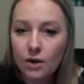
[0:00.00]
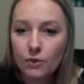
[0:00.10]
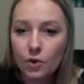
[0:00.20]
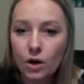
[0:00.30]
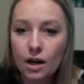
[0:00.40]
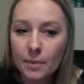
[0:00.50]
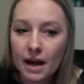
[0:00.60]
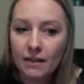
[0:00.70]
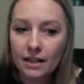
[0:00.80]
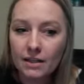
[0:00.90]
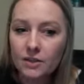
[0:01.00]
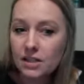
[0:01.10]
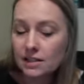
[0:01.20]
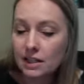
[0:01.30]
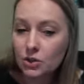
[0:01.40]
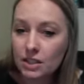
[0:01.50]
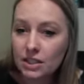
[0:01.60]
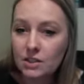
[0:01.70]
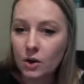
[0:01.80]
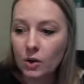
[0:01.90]
for a pallet of accessories.
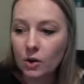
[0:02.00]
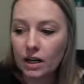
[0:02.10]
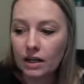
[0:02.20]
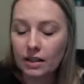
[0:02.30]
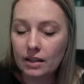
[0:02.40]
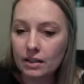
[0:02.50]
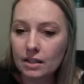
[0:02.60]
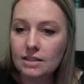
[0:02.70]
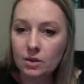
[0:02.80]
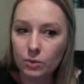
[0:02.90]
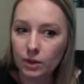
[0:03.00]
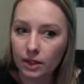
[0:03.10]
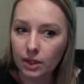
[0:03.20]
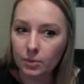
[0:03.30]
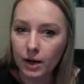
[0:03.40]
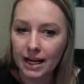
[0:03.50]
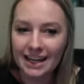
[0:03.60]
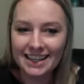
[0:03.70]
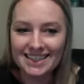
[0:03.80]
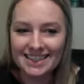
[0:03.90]
So it's a really good price.
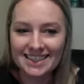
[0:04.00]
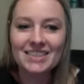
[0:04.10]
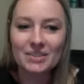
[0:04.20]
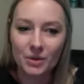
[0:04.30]
It's really